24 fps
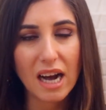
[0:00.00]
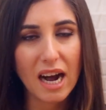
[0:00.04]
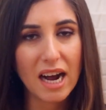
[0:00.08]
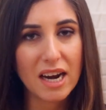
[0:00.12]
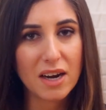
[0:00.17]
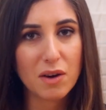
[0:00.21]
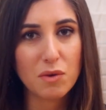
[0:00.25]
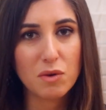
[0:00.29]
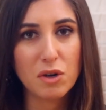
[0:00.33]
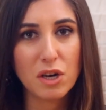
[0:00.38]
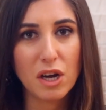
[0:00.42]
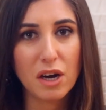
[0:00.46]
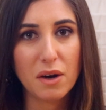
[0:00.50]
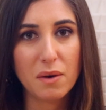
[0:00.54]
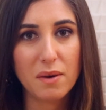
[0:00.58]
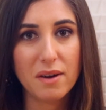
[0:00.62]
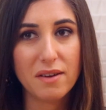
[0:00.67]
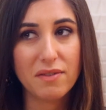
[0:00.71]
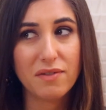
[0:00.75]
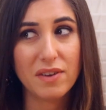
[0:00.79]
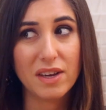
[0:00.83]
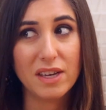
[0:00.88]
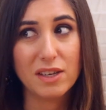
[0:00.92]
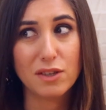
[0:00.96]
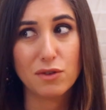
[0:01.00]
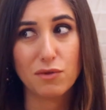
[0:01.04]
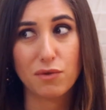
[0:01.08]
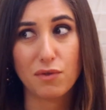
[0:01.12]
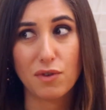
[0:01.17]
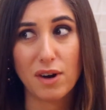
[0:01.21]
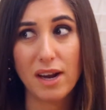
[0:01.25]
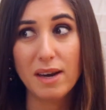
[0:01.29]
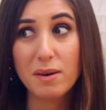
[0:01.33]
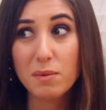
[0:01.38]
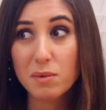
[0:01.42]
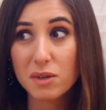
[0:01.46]
I don't know if his
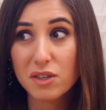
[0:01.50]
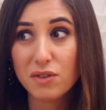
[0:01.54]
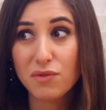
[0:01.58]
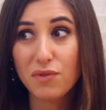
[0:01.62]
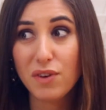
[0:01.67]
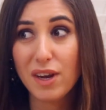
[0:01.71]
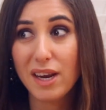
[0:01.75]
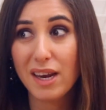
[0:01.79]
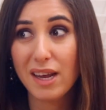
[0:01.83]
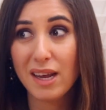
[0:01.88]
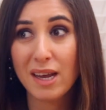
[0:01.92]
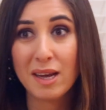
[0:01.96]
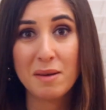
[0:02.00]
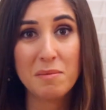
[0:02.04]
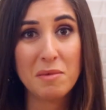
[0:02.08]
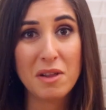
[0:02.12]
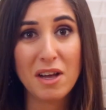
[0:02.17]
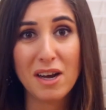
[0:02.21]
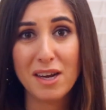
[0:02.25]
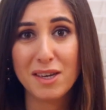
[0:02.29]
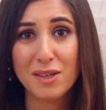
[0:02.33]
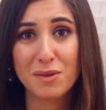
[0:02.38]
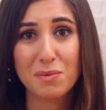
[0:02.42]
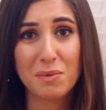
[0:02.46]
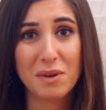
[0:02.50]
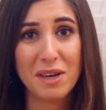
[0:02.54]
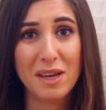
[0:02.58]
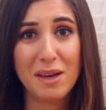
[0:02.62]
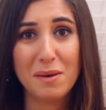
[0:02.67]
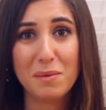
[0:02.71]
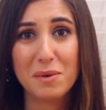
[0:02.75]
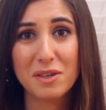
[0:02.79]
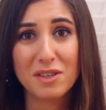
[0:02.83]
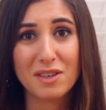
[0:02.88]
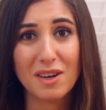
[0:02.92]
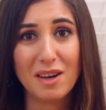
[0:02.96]
friend was feeding him lines when he
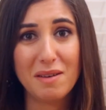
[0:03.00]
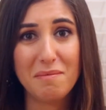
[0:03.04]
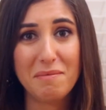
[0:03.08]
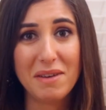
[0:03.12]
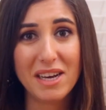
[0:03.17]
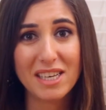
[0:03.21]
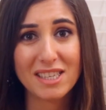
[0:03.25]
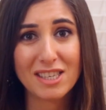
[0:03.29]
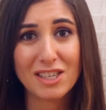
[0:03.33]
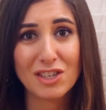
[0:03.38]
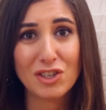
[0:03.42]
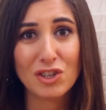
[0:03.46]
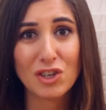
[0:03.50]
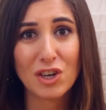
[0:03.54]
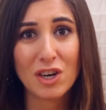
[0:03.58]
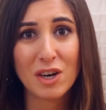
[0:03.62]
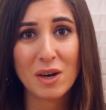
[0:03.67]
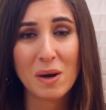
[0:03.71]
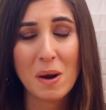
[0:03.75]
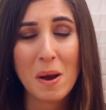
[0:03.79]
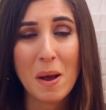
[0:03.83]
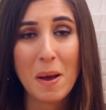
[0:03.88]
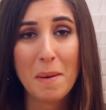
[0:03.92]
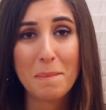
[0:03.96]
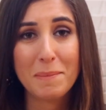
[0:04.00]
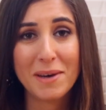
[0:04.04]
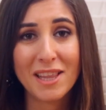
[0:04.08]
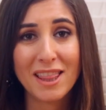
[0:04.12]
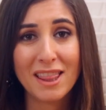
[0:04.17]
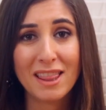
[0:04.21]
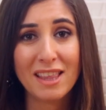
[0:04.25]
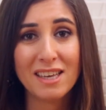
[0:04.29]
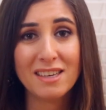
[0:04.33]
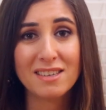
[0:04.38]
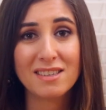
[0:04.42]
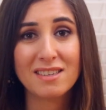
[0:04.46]
was on Messenger,
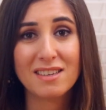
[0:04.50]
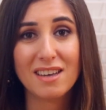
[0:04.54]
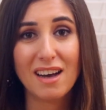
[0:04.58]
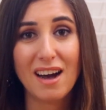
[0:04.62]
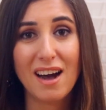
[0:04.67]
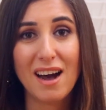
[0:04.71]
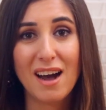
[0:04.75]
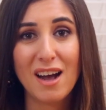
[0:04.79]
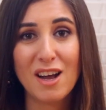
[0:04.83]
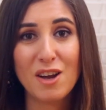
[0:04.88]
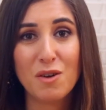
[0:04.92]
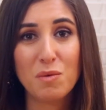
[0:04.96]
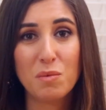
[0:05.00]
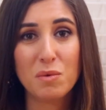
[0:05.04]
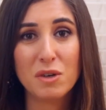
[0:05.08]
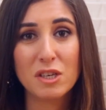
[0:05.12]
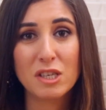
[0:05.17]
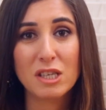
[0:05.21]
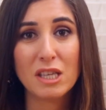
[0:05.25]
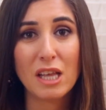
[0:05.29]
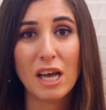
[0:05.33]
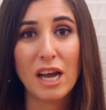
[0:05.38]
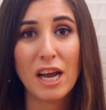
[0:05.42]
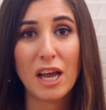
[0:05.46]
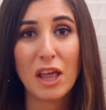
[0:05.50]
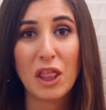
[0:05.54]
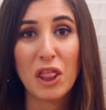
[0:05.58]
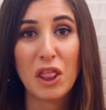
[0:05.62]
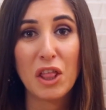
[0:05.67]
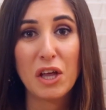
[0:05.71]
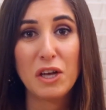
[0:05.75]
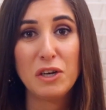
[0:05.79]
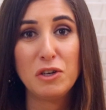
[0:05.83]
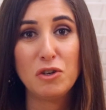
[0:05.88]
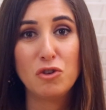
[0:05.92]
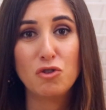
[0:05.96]
but this guy was like
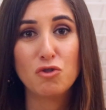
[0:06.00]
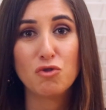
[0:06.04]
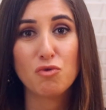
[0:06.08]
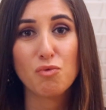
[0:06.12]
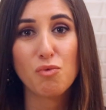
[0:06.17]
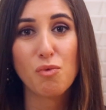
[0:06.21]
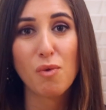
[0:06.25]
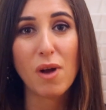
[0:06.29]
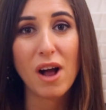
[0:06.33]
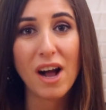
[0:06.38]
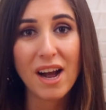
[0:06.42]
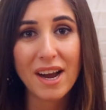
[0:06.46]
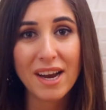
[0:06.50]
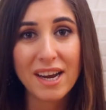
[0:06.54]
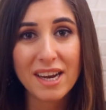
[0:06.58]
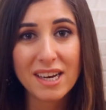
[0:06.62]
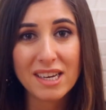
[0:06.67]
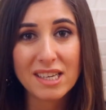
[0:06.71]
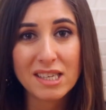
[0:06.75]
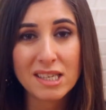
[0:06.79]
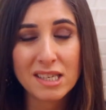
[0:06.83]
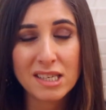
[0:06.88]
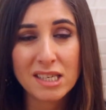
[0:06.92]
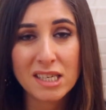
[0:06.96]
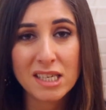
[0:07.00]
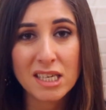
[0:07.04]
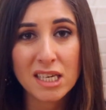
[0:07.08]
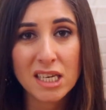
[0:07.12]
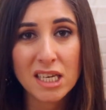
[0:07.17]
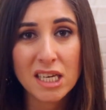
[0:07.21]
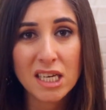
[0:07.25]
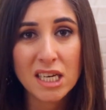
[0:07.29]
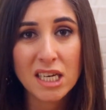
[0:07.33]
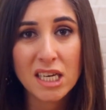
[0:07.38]
the driest